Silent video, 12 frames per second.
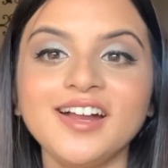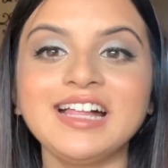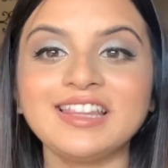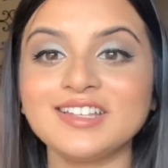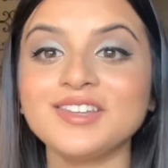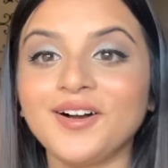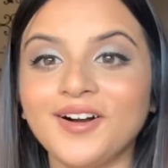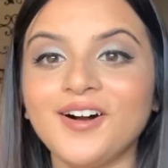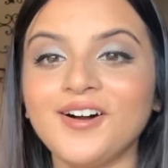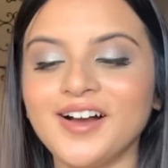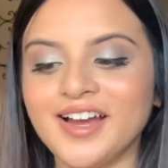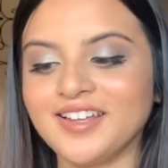this
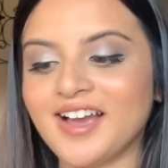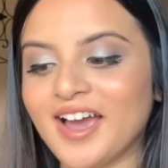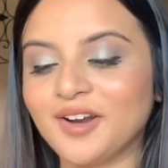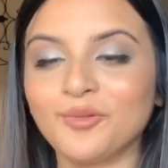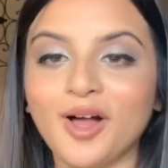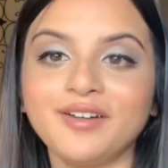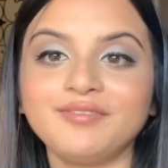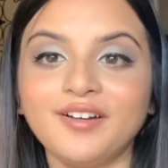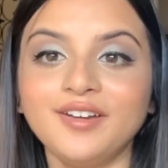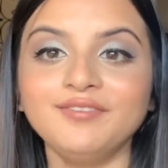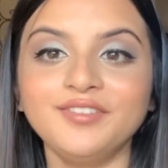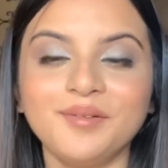haul. I had a lot of
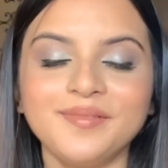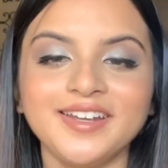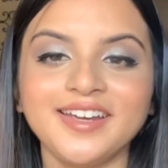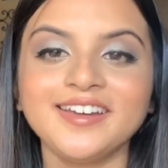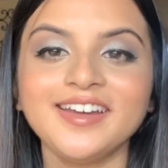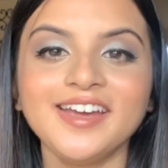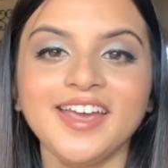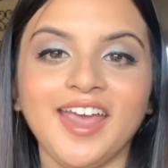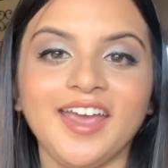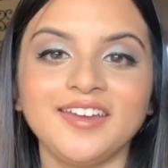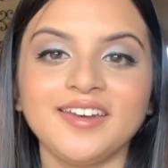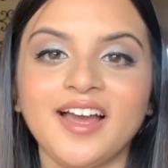fun filming it,
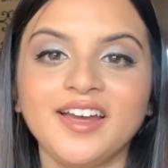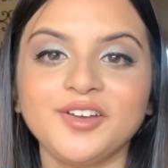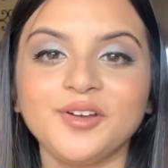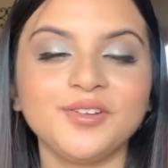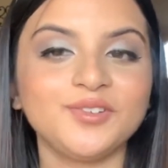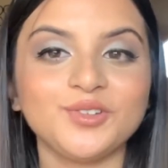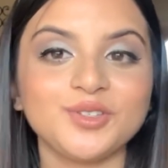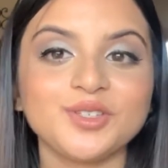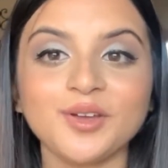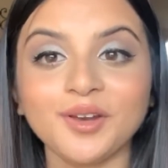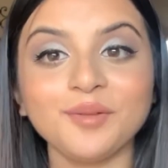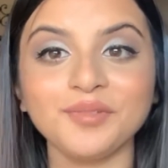and I
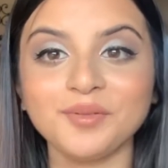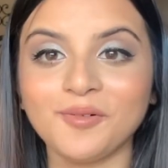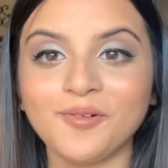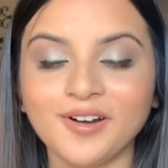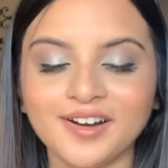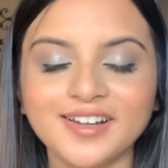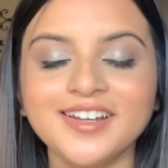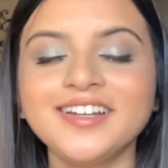couldn't be more